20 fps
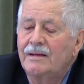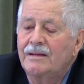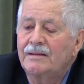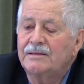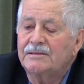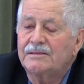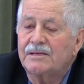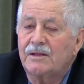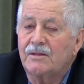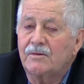
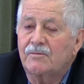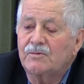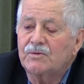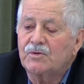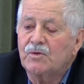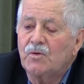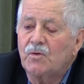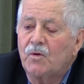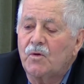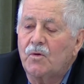You see, there
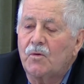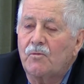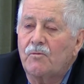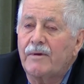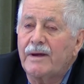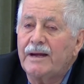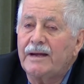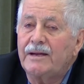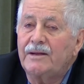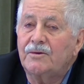was no
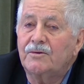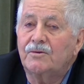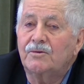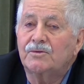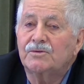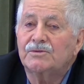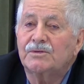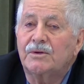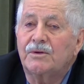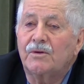
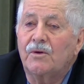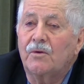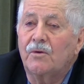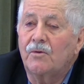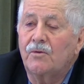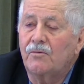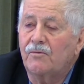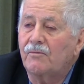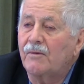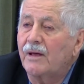radios and
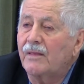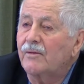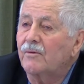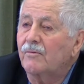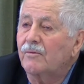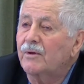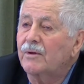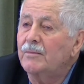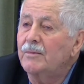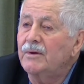no other
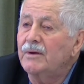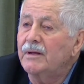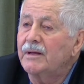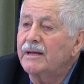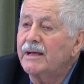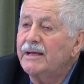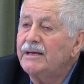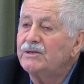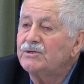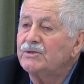
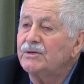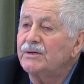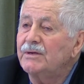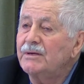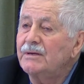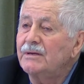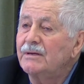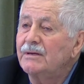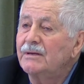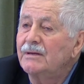
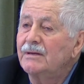communication,